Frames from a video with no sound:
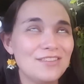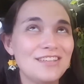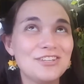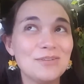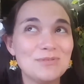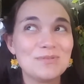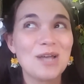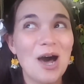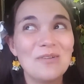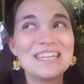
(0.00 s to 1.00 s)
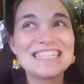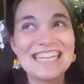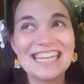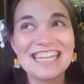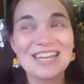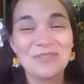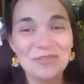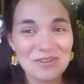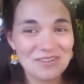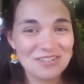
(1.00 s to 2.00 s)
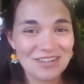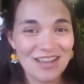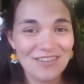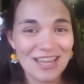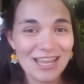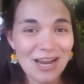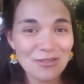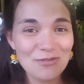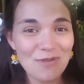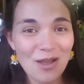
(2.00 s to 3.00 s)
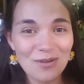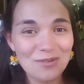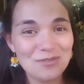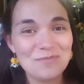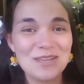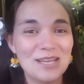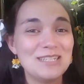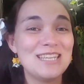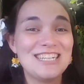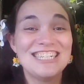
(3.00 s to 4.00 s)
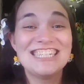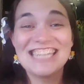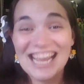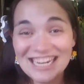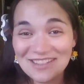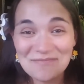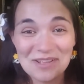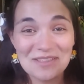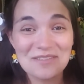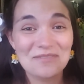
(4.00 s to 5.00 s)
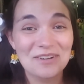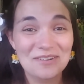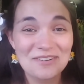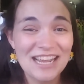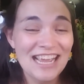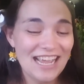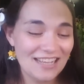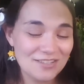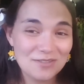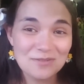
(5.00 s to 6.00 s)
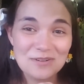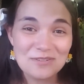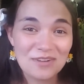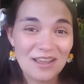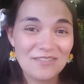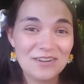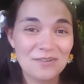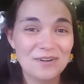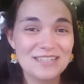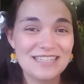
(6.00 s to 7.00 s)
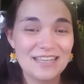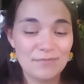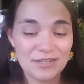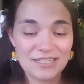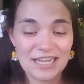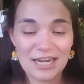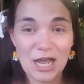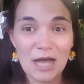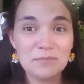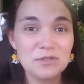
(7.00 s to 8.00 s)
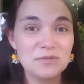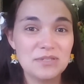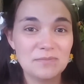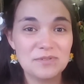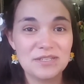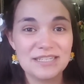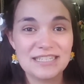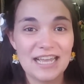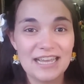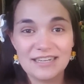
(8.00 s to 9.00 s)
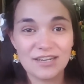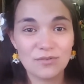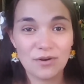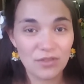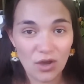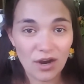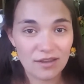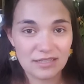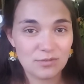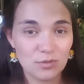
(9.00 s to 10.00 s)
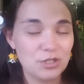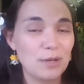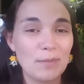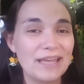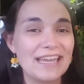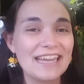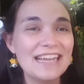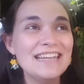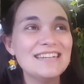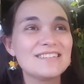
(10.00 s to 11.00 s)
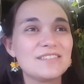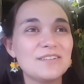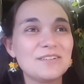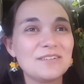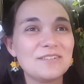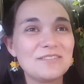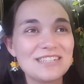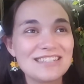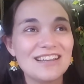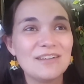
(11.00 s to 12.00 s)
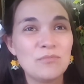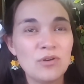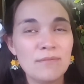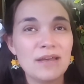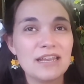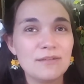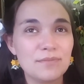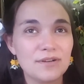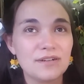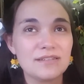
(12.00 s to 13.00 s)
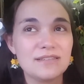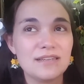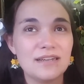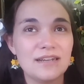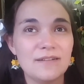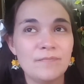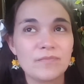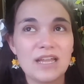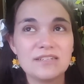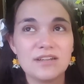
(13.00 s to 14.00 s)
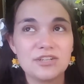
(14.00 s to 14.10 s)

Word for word: then Chips was always yelling while we were driving, get out of the road, because they just stand in the middle of the road, and so when you're driving towards them, they just kind of hop two steps to the side and ignore the car that's whooshing by. So we saw more myna birds. Um, I saw